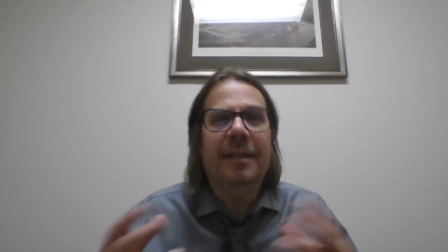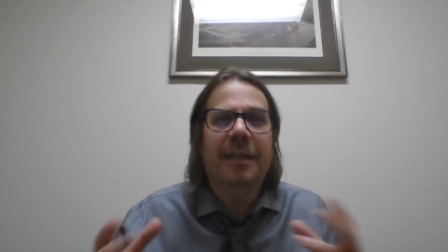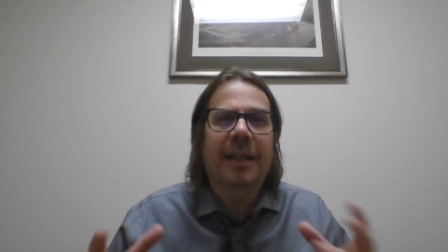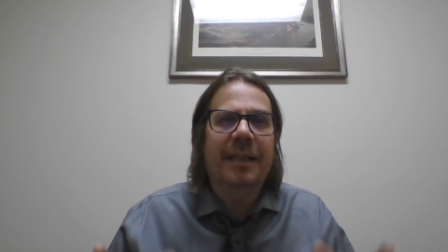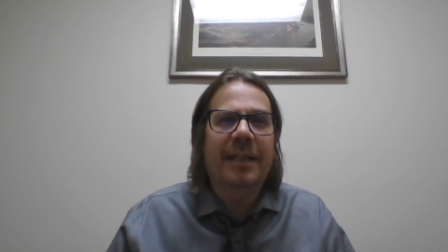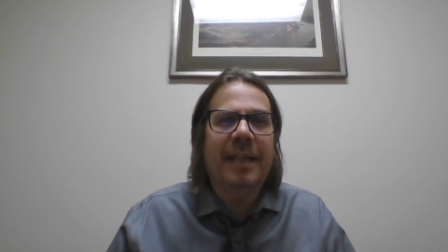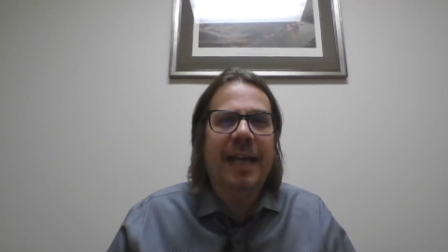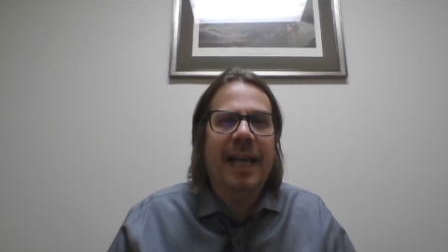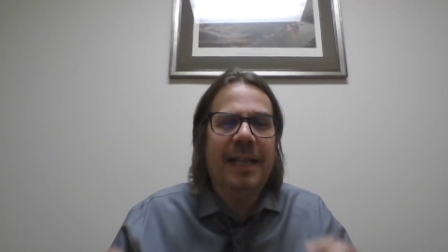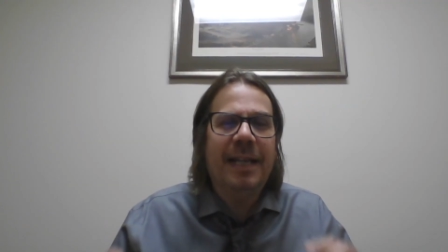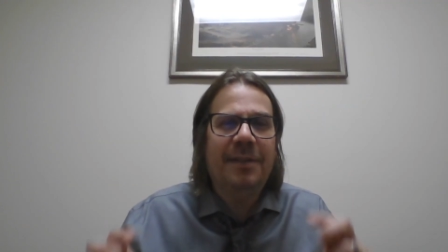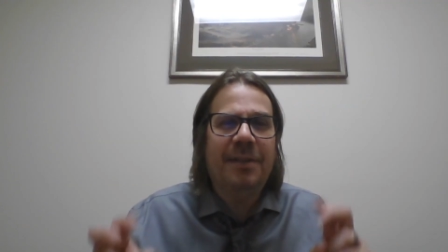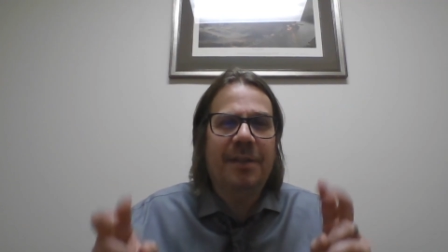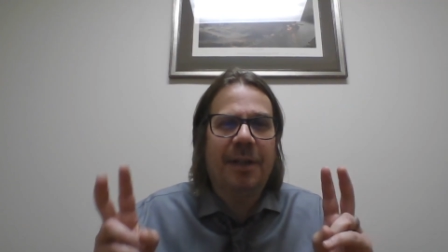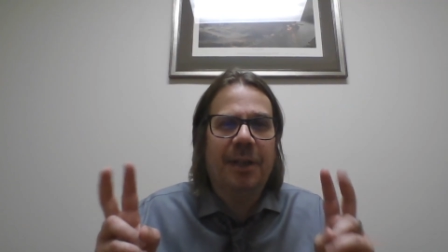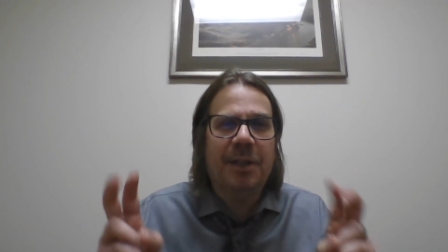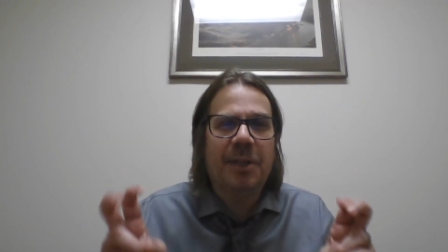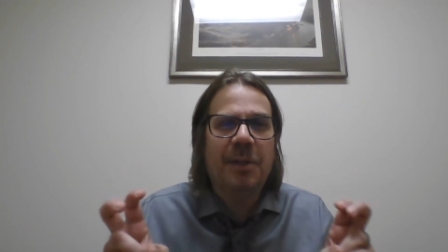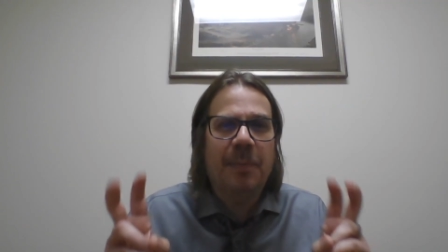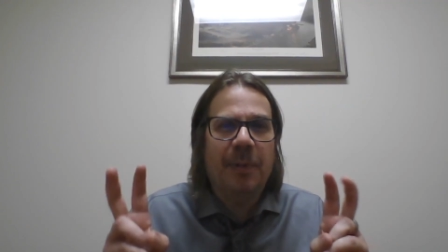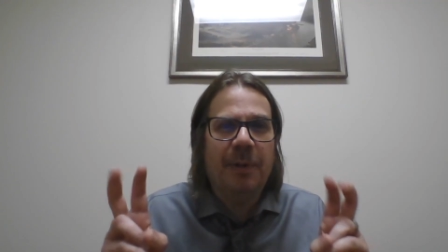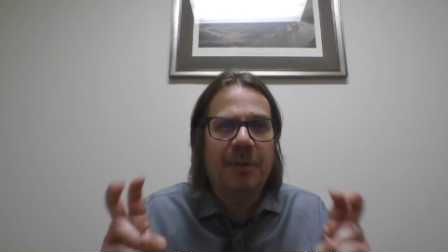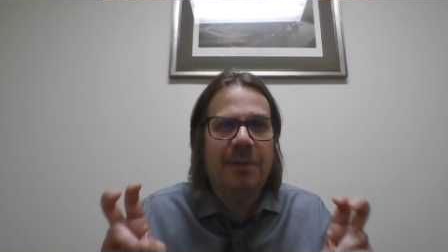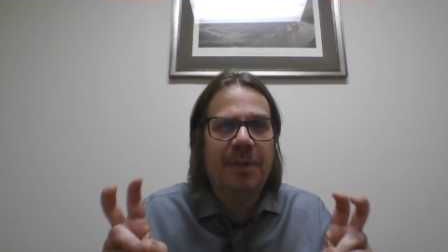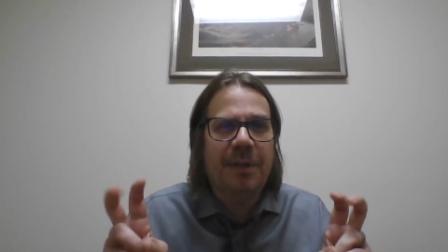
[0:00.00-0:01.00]
the tests are
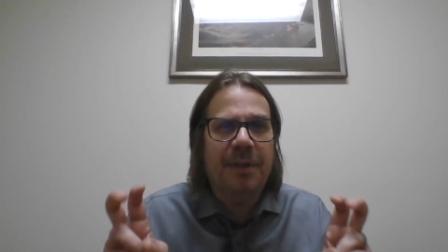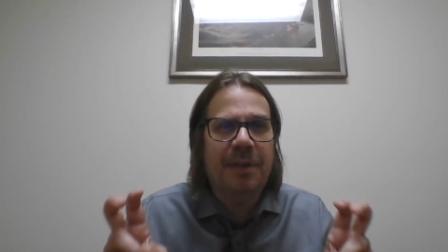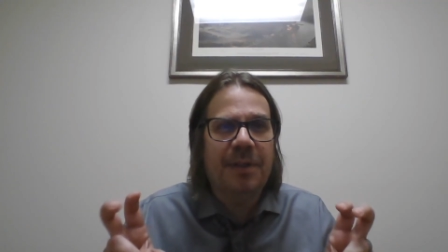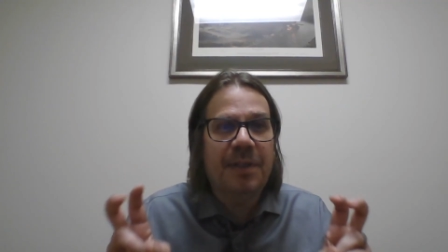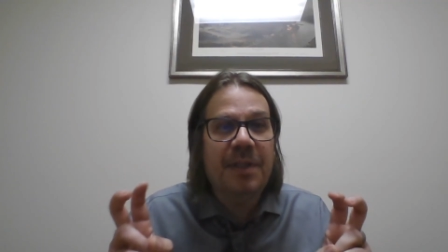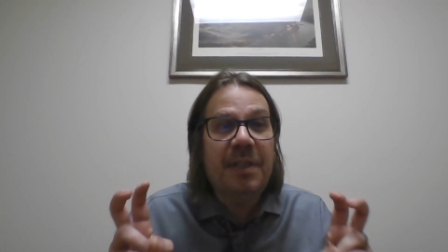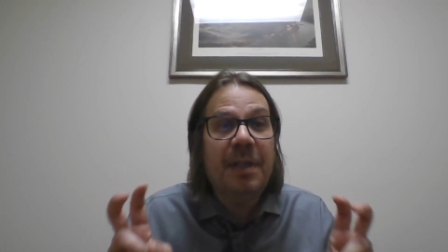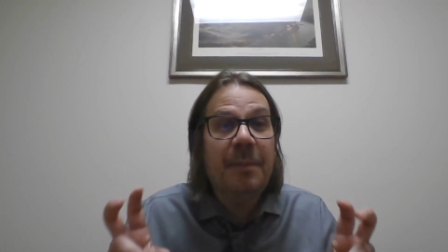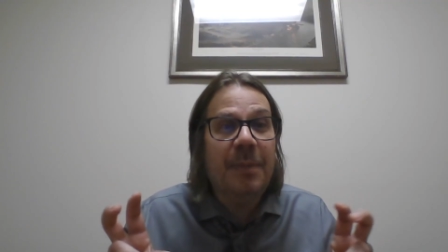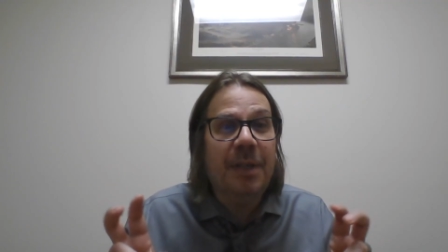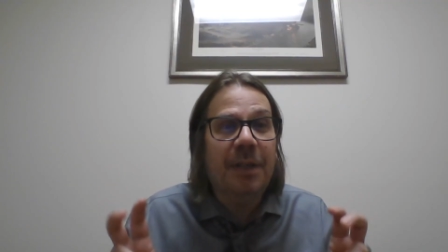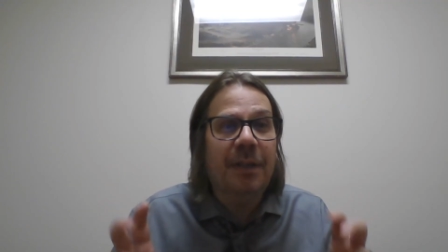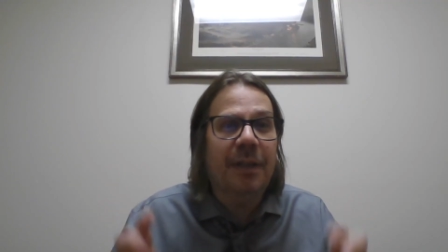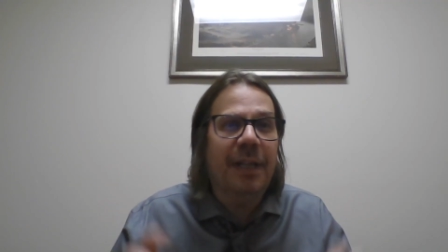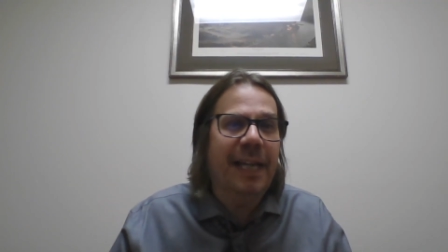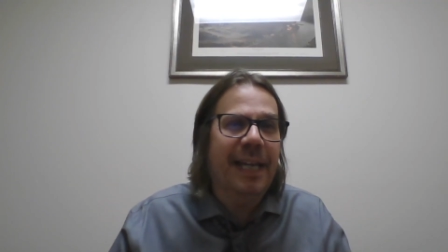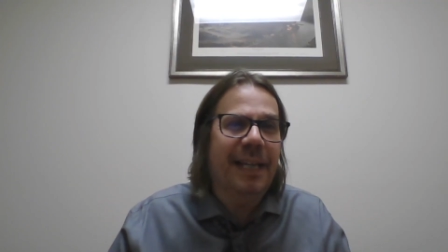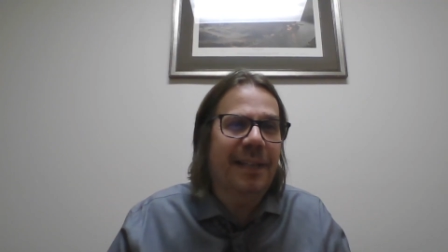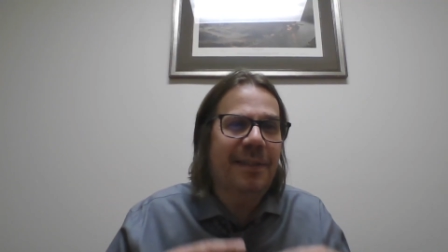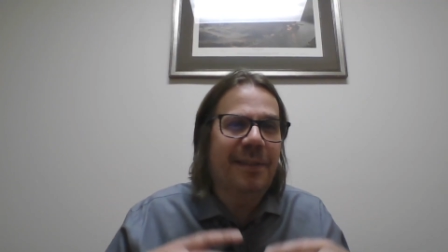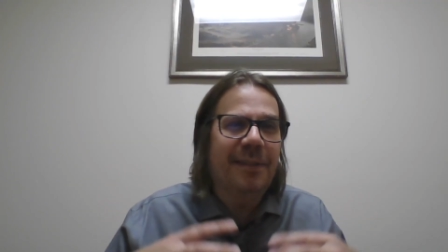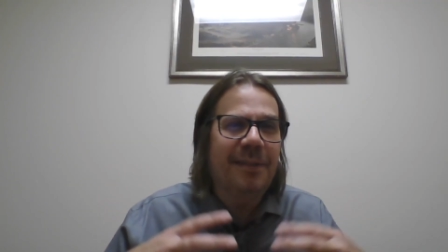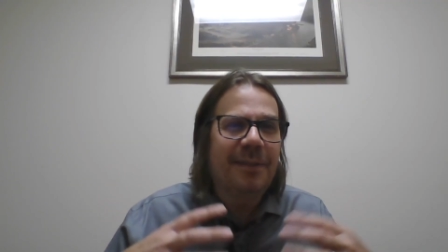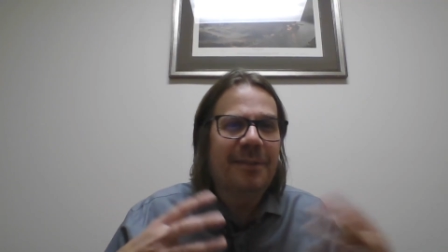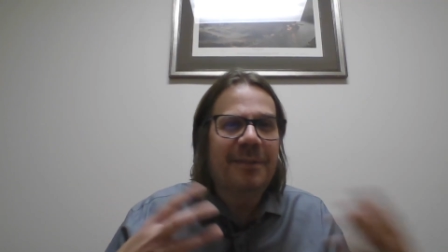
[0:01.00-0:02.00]
supposed to
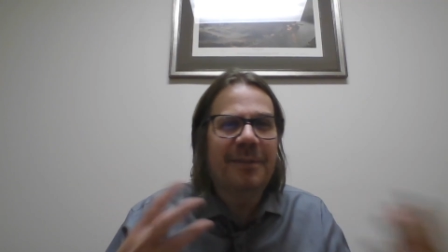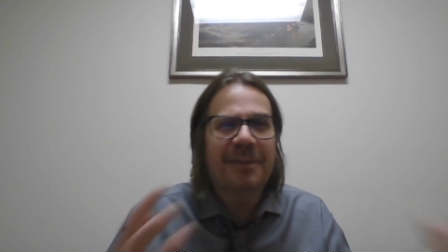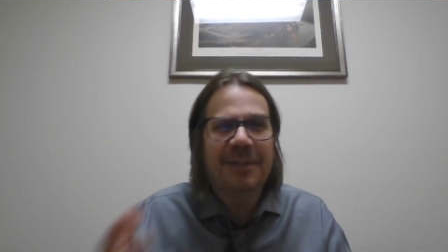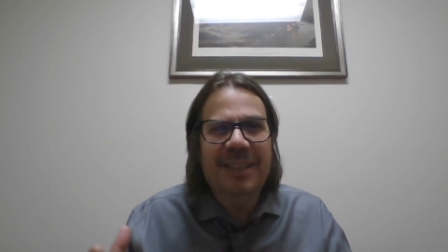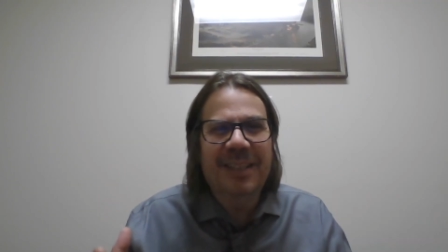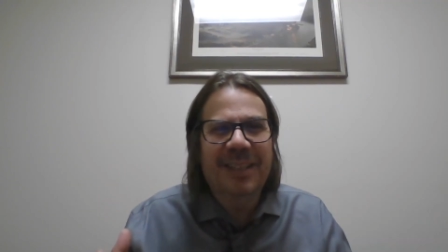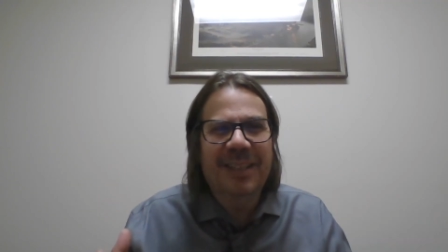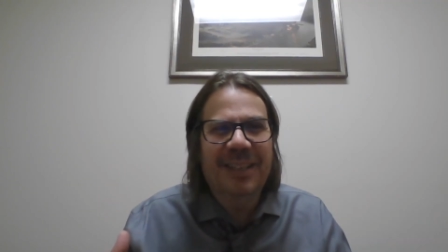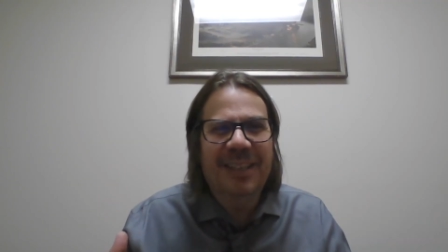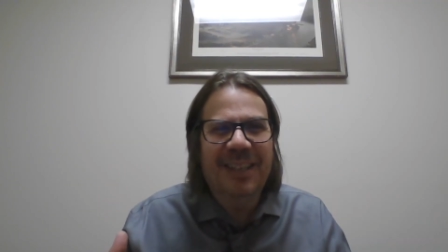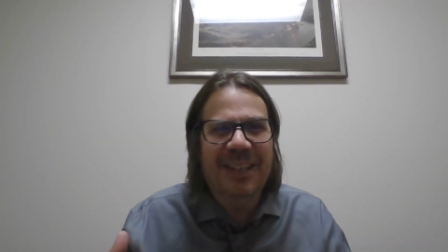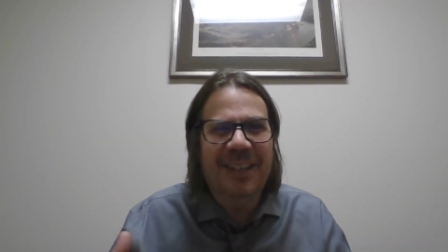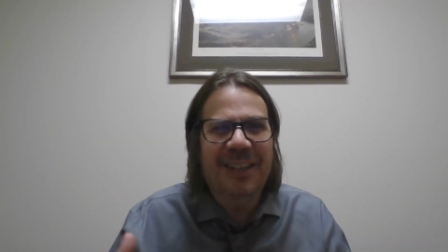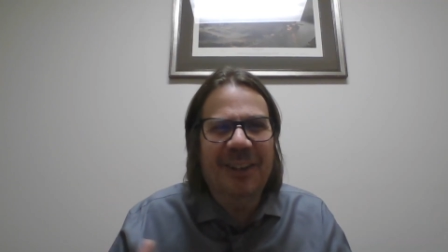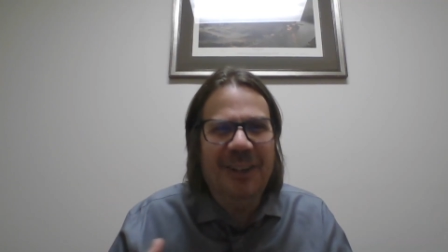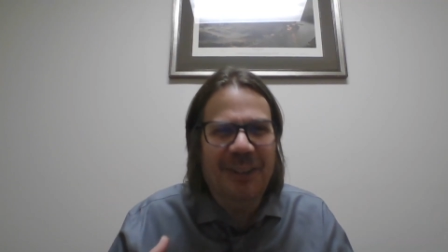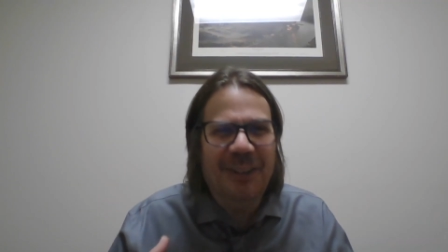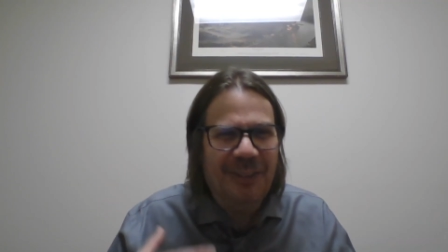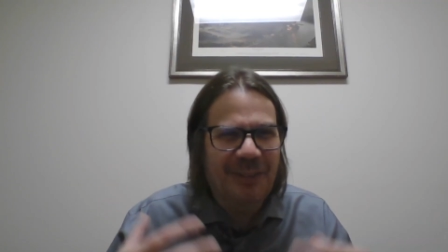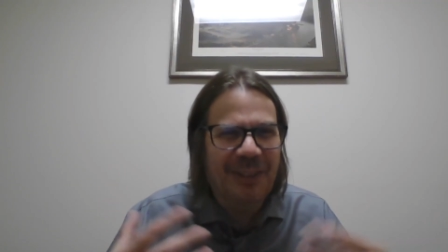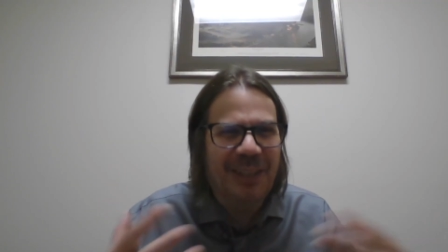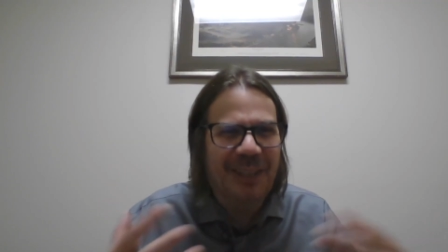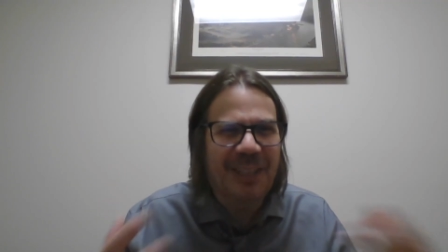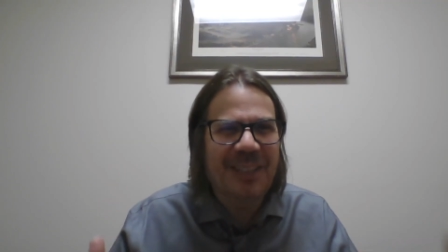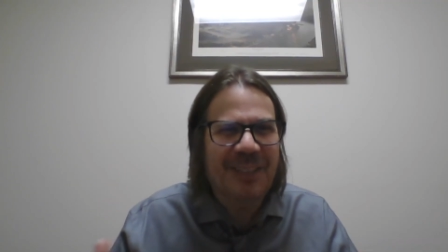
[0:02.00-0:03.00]
simulate you
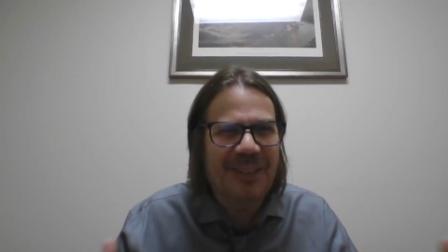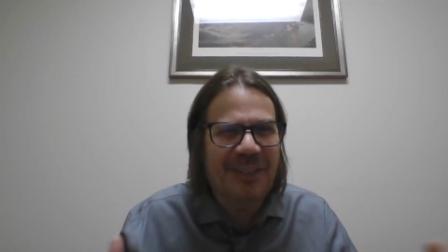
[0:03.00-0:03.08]
know